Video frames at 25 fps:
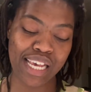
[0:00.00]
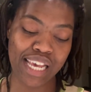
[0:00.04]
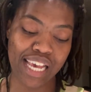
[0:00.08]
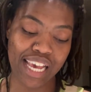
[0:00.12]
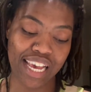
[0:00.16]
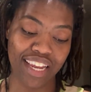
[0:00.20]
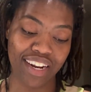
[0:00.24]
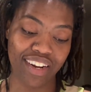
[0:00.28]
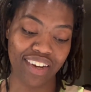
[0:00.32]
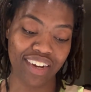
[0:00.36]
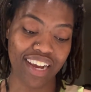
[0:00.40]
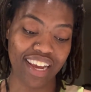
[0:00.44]

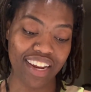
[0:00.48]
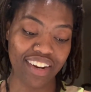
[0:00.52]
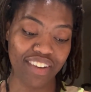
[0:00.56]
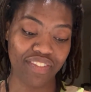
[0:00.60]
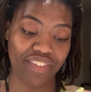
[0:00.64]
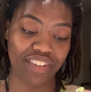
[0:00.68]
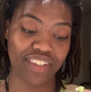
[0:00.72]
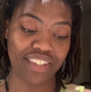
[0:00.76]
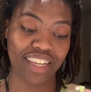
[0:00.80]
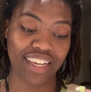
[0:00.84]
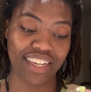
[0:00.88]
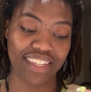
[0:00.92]
I know, it kind of
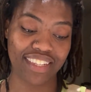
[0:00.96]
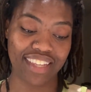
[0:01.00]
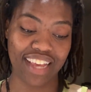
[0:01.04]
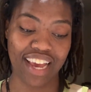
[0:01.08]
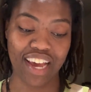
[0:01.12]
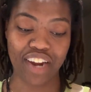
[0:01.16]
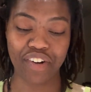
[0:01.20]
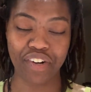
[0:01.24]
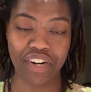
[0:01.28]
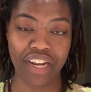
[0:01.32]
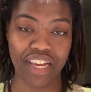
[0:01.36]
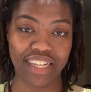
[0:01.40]
feels like
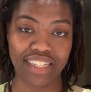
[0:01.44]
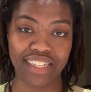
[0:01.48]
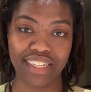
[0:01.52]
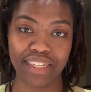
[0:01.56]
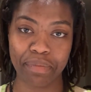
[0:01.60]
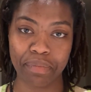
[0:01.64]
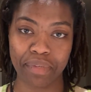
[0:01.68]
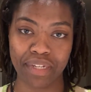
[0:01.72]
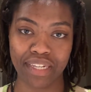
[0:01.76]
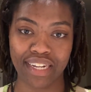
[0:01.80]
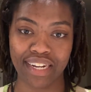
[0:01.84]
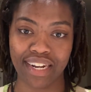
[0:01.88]
Saturday to
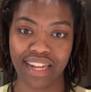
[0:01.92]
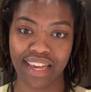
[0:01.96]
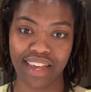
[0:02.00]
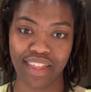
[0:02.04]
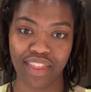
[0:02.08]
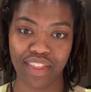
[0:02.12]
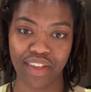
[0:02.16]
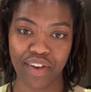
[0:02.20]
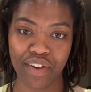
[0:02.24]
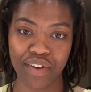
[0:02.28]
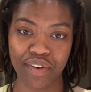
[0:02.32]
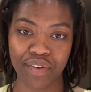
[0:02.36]
me today,
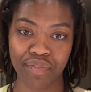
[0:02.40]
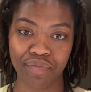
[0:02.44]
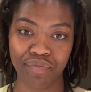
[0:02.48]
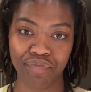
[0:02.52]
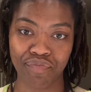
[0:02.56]
though.